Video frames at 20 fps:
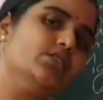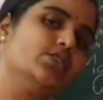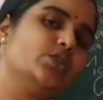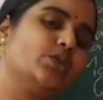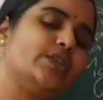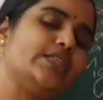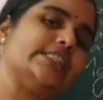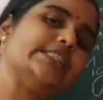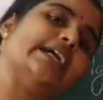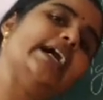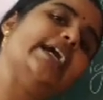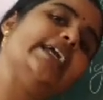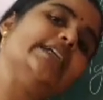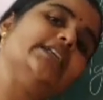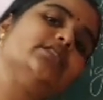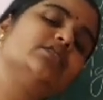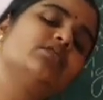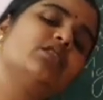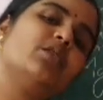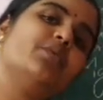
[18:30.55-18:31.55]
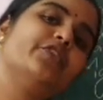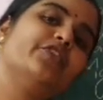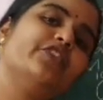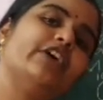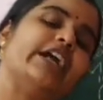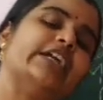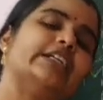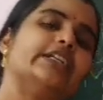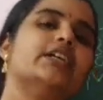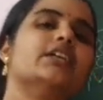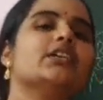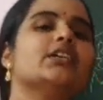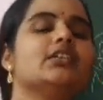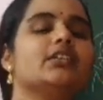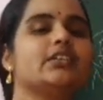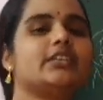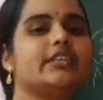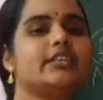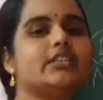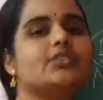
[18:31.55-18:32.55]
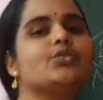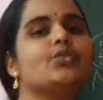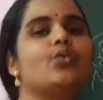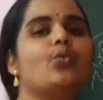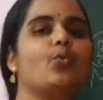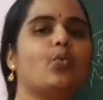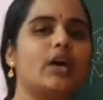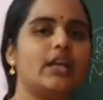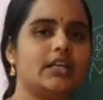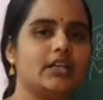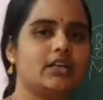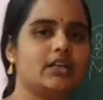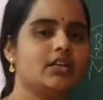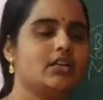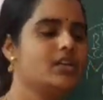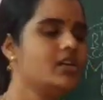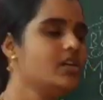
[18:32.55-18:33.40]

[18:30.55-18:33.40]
So what is the highest common factor? It is 1.